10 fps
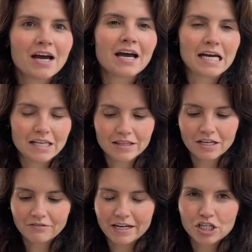in the
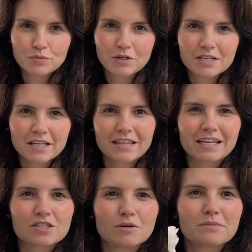arrangement, because I think
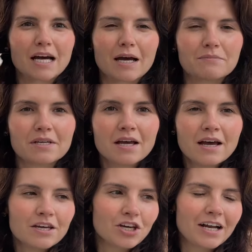sometimes
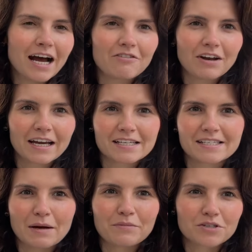you can have like a
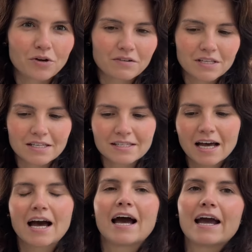stem that's going off to the
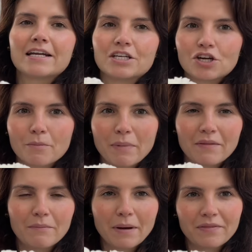side and you can
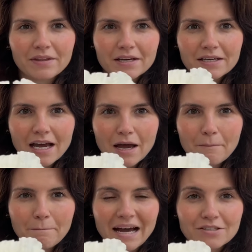bend
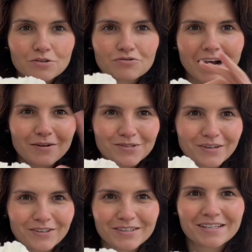the petals around so it
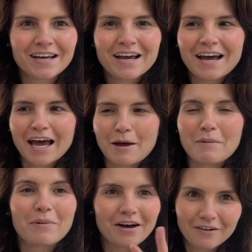looks
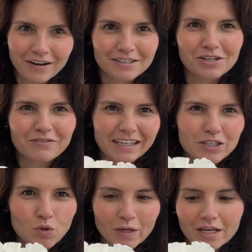perfect. You can really
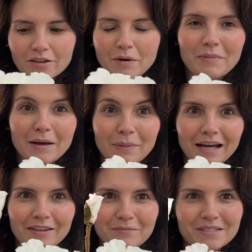tweak them and
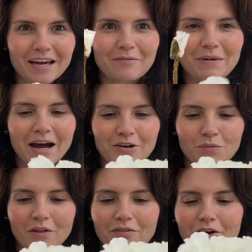manipulate them to get them how you
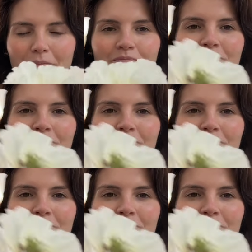want them.